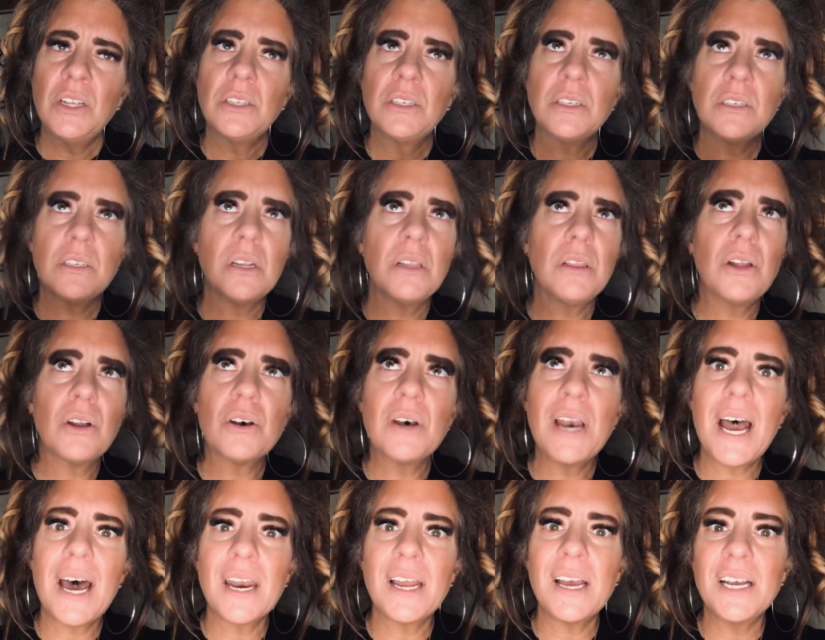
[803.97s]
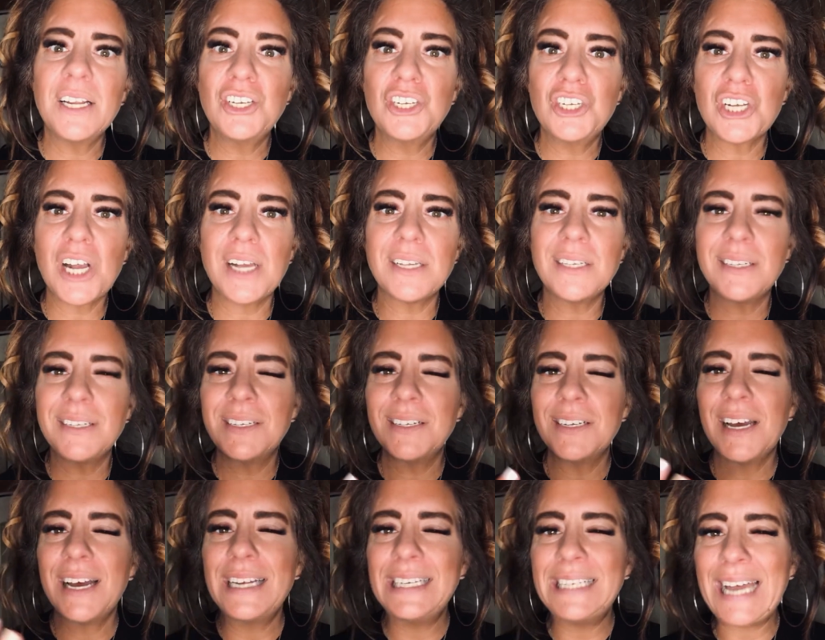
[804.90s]
to learn how to adjust,
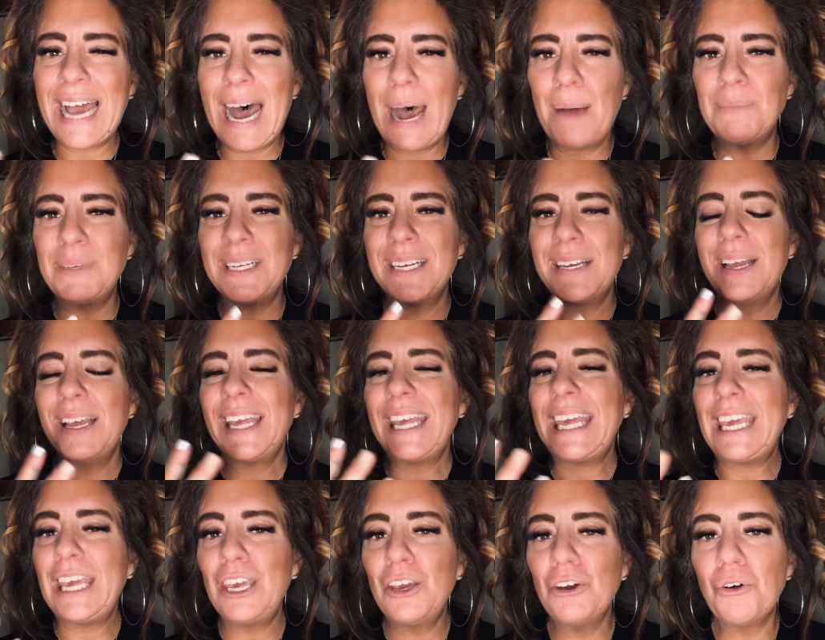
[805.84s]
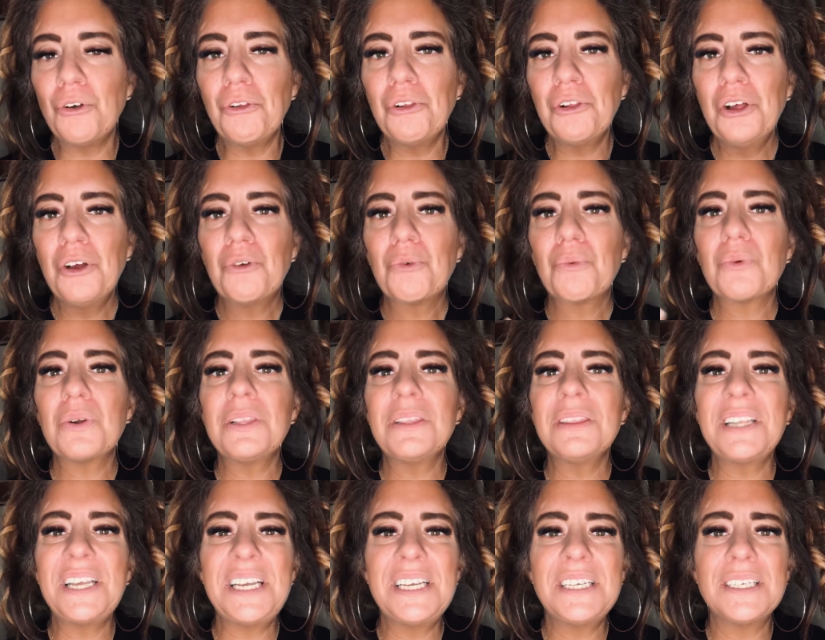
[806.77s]
adapt, heal,
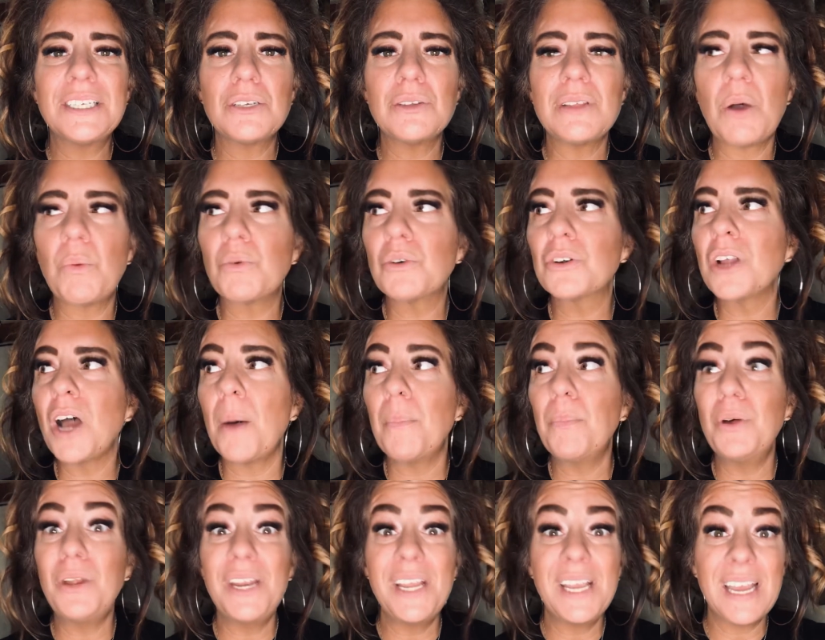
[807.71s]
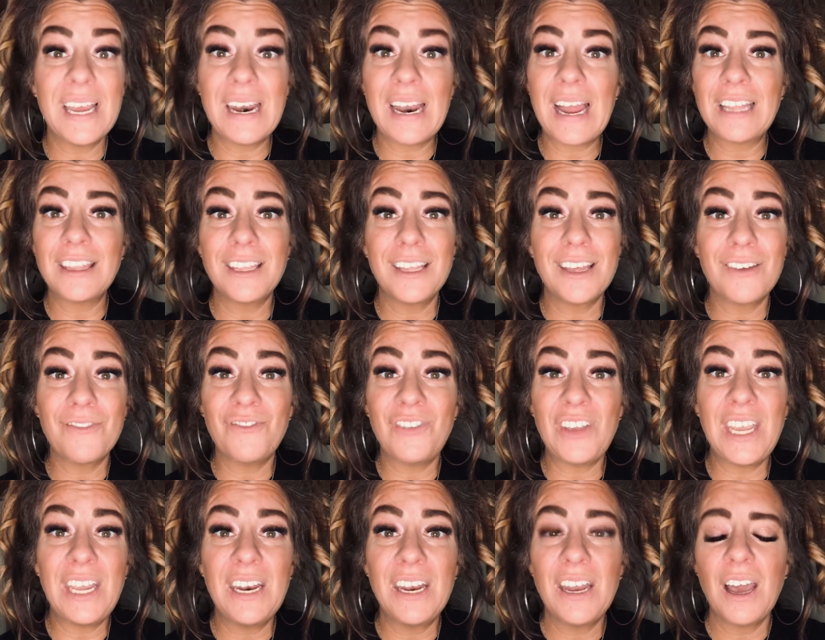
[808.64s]
release, so that we're not putting it at the
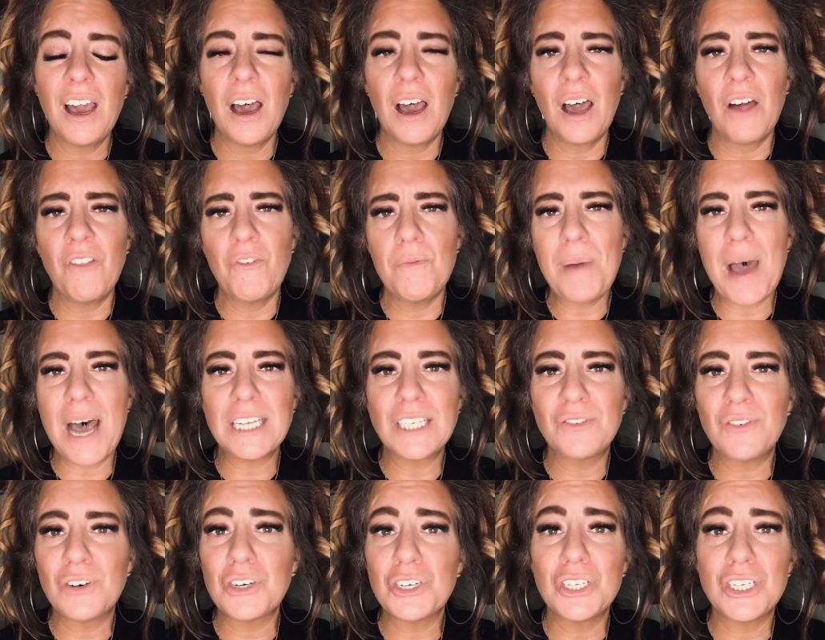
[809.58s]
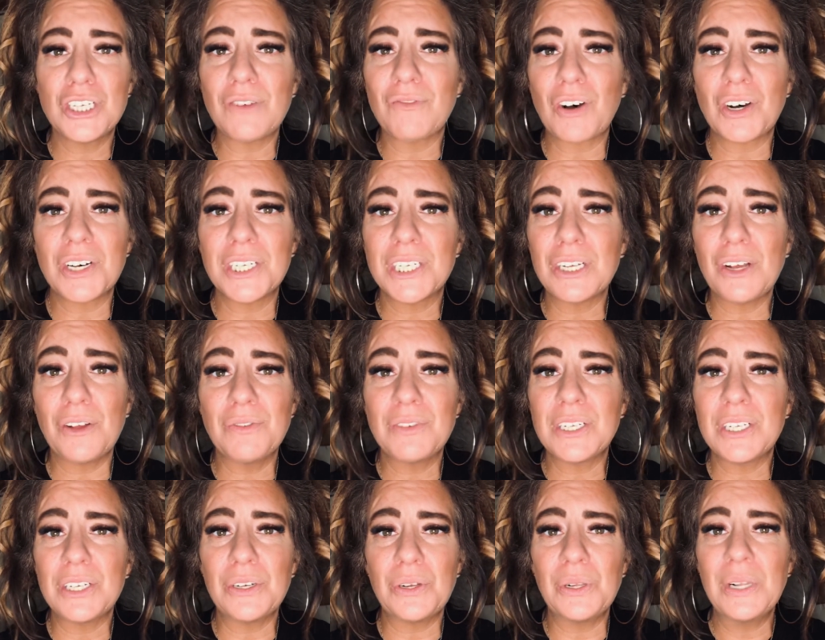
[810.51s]
feet of the past versions of ourselves,
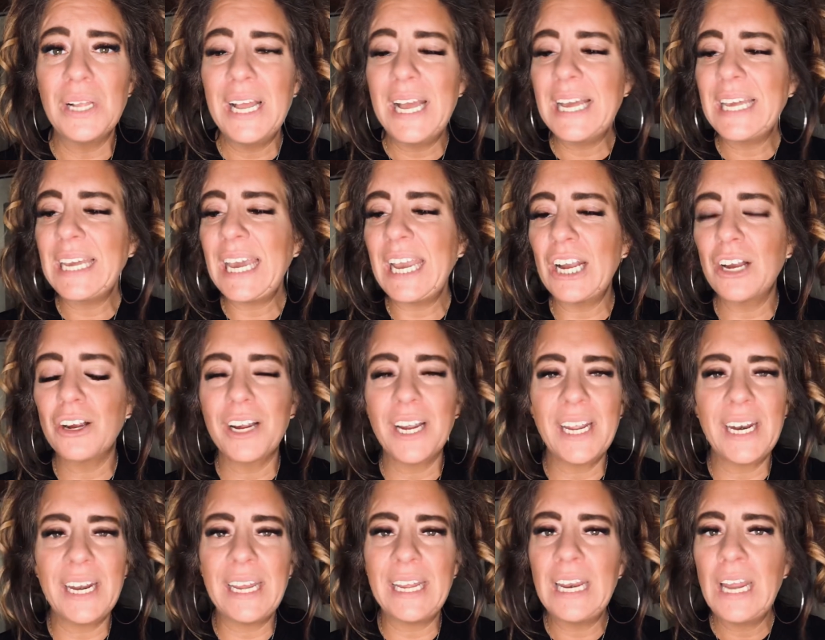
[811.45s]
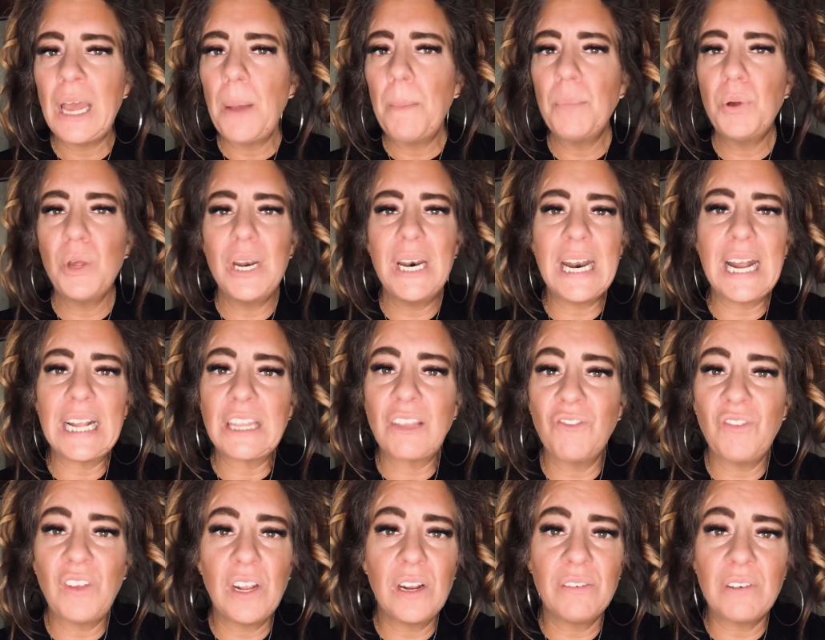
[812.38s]
still carrying it, putting it at the
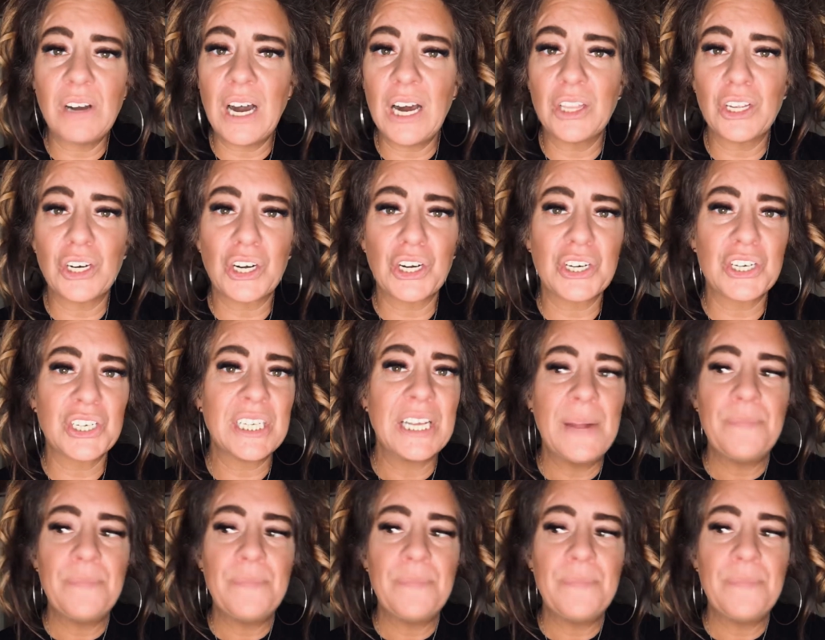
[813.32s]
feet of others,